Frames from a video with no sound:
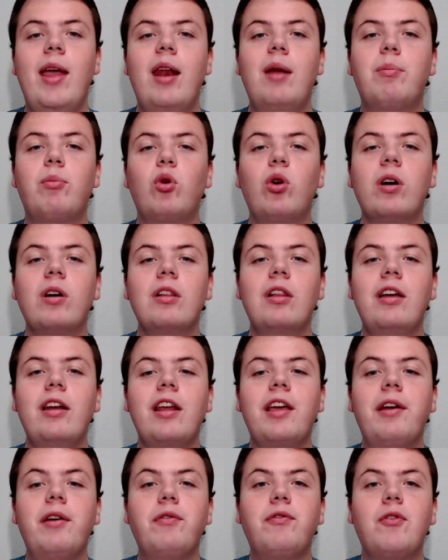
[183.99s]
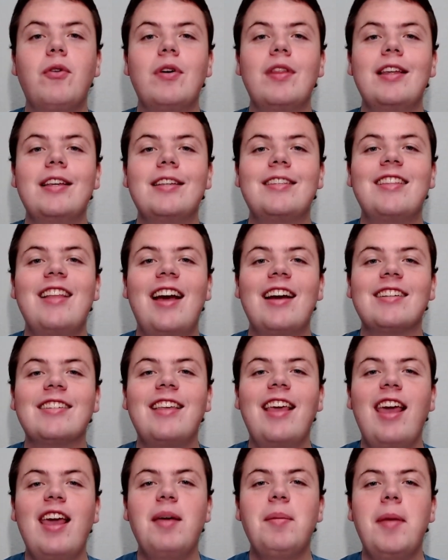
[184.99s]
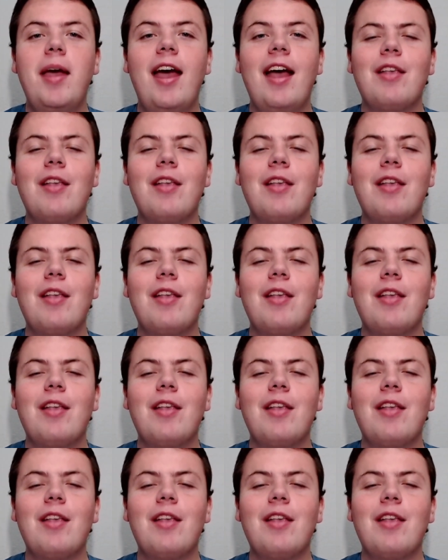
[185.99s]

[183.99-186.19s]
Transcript: we head to Brooklyn here for this next game